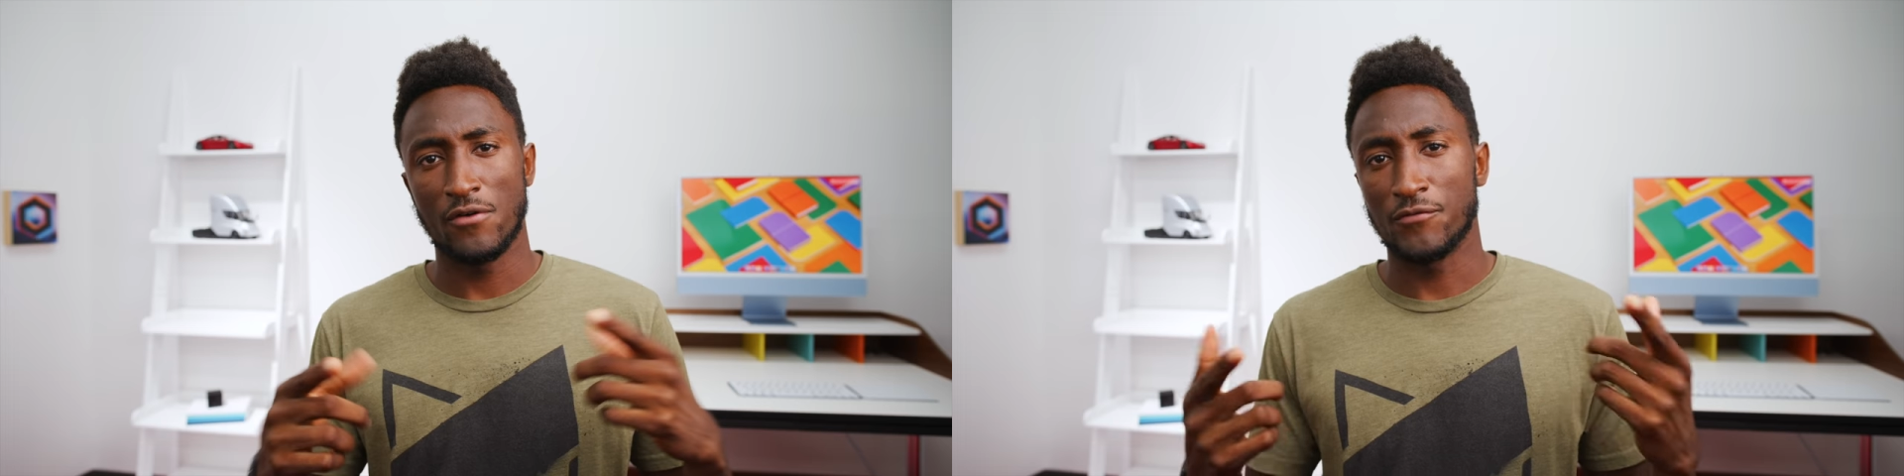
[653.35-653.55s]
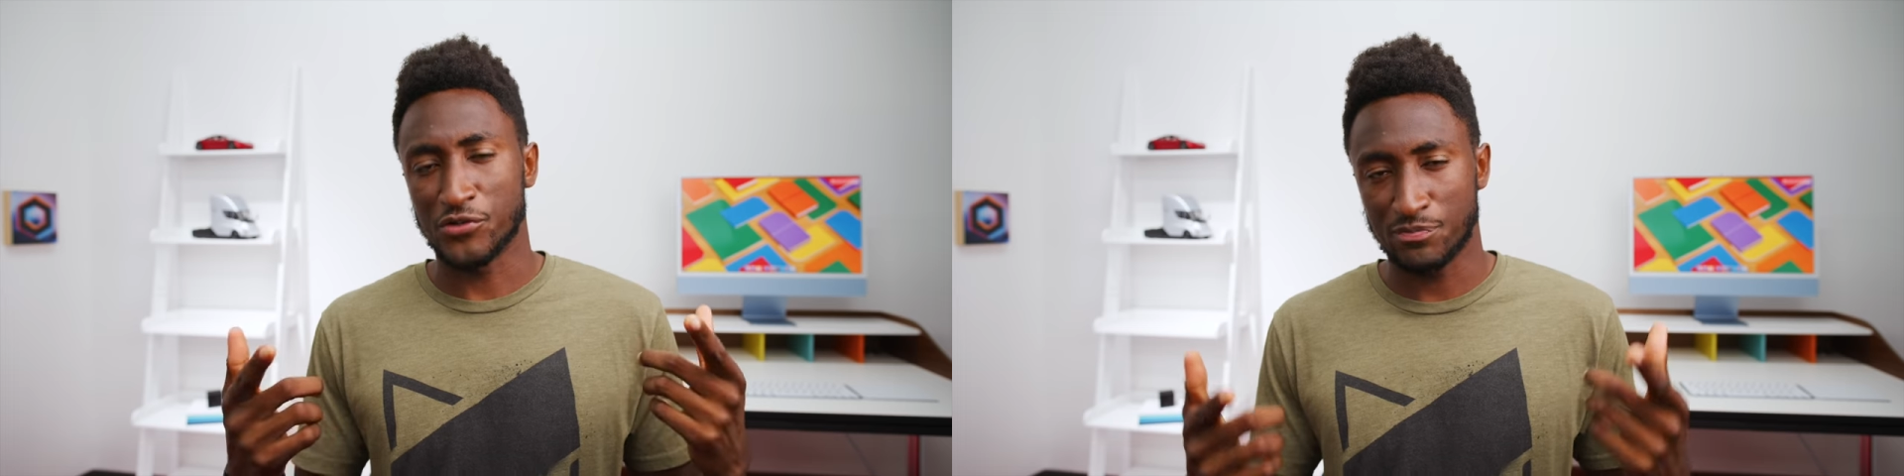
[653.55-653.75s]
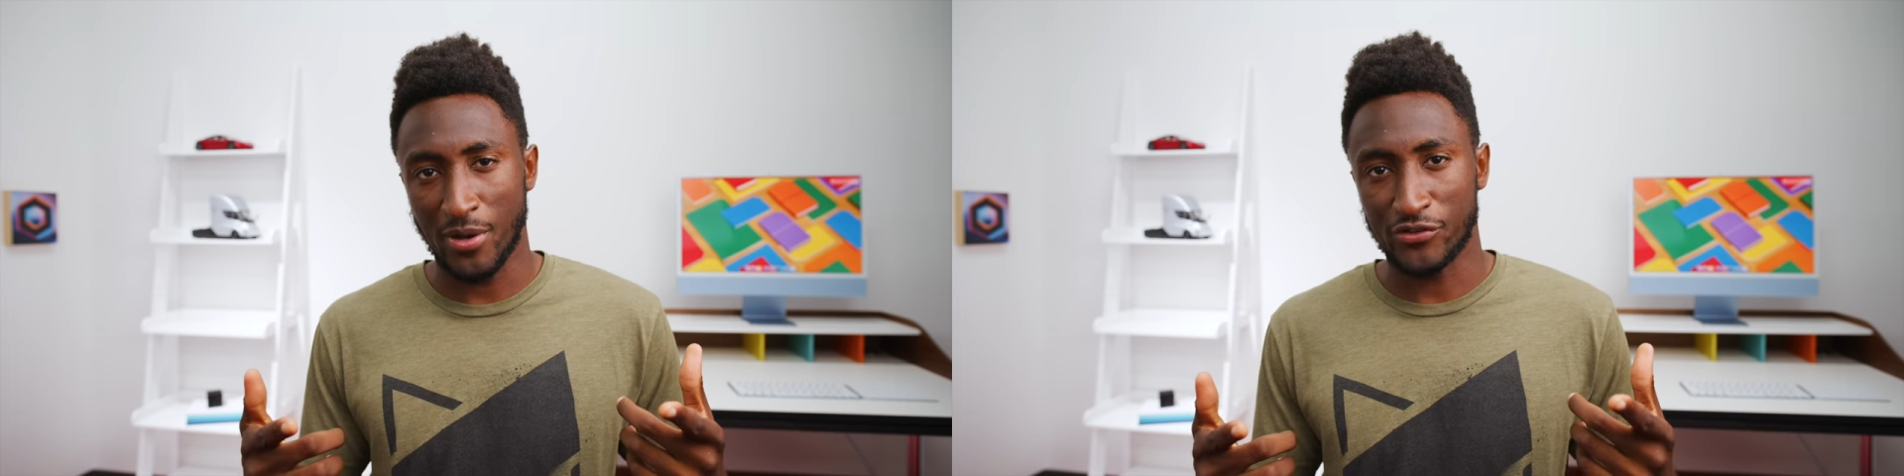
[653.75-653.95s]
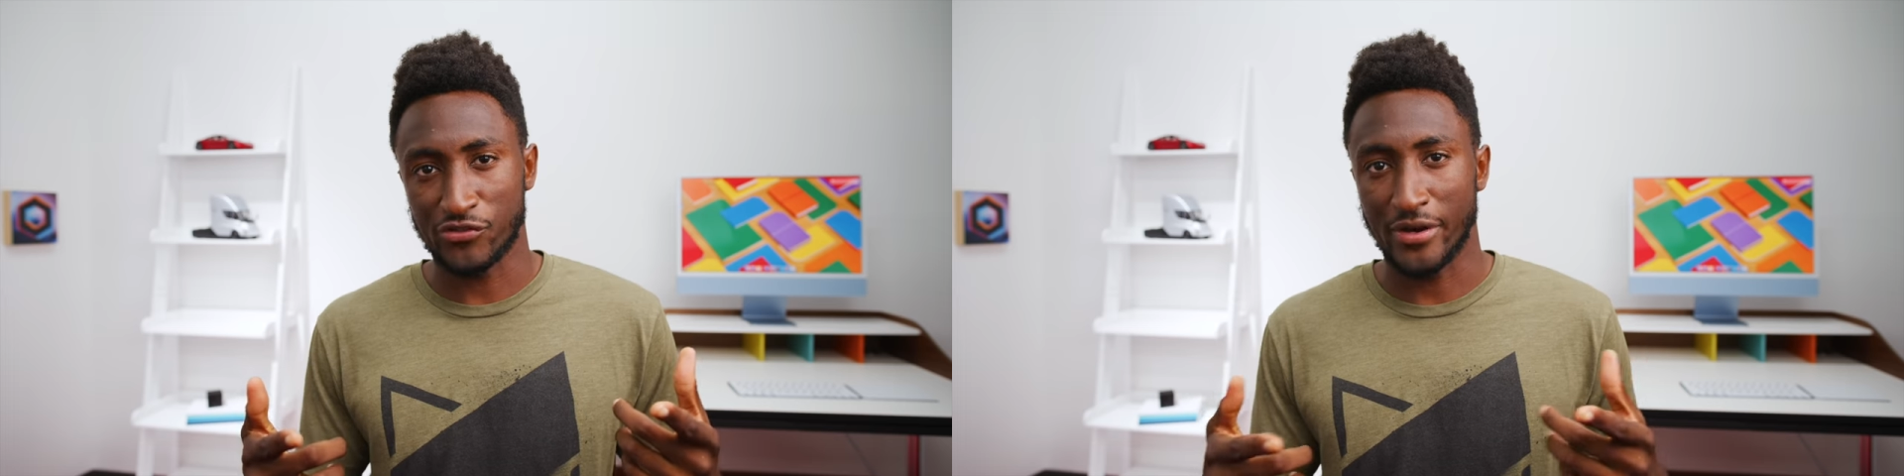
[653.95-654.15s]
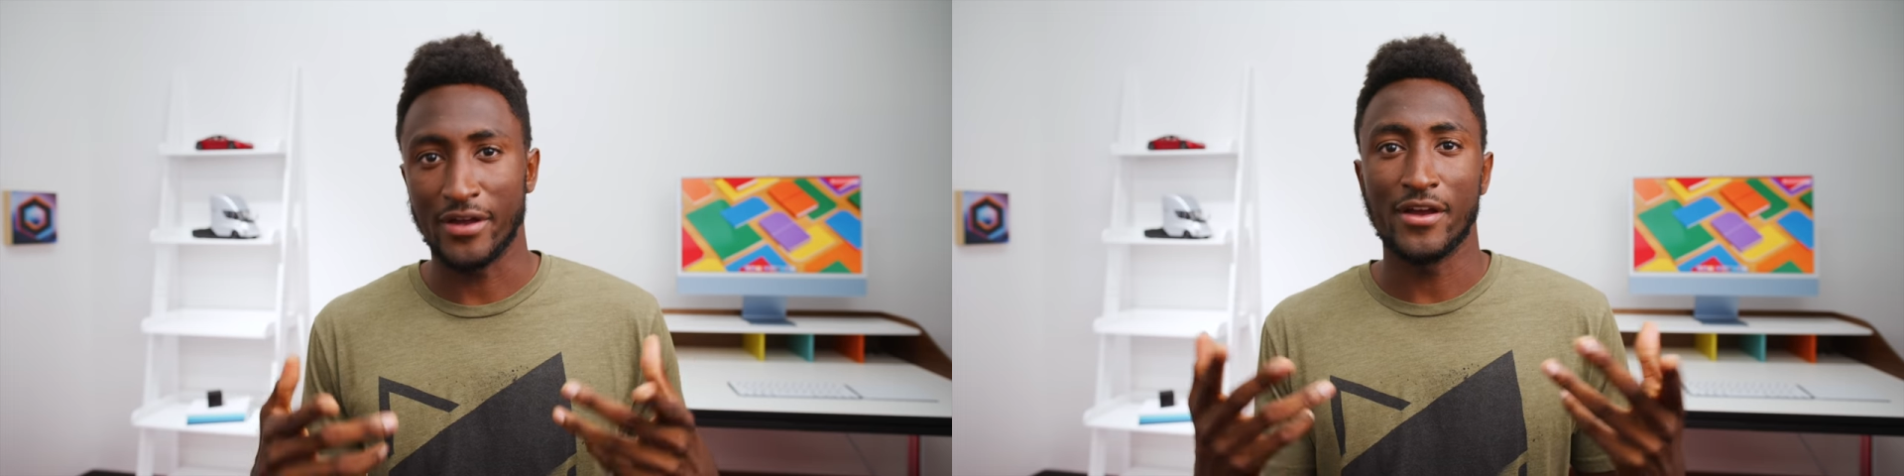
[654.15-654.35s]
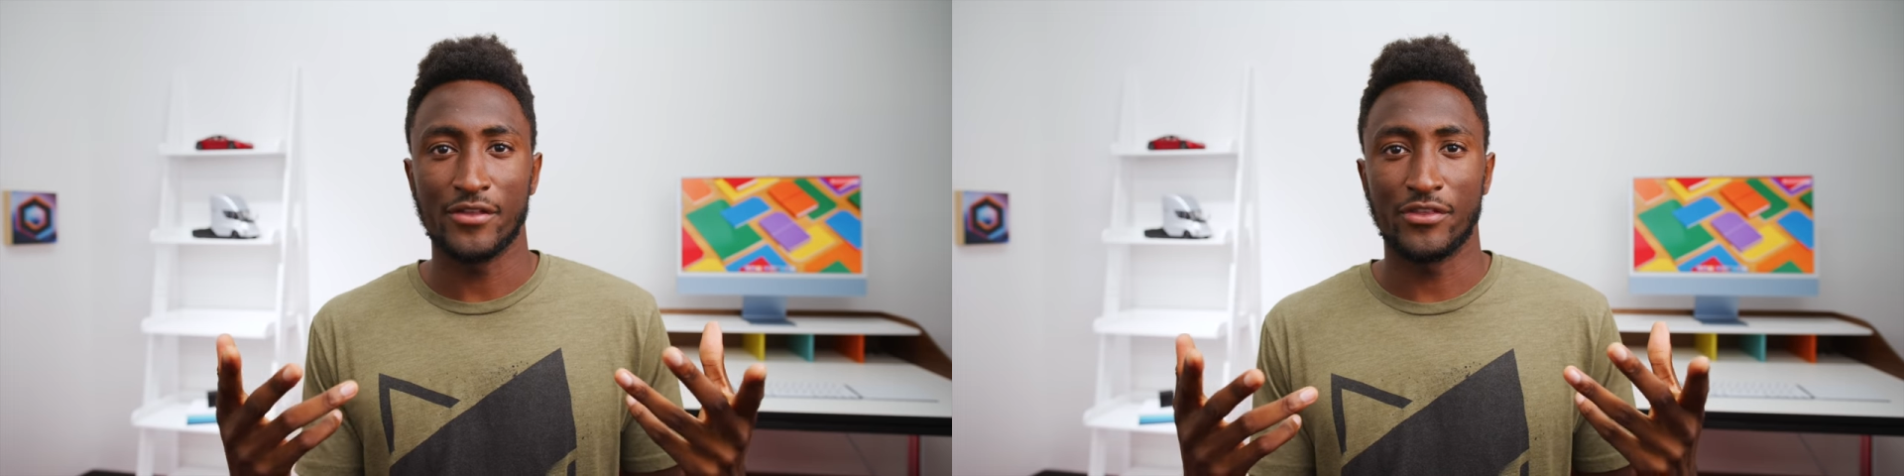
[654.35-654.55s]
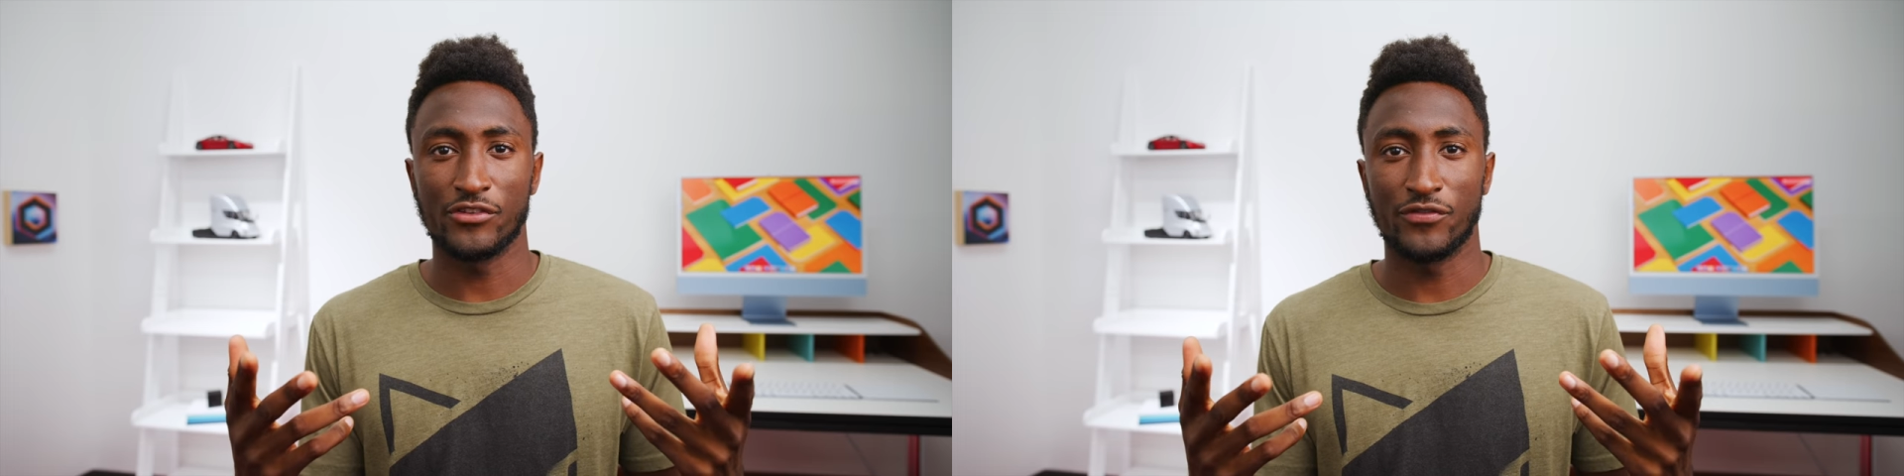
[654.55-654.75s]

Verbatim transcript: for sponsoring this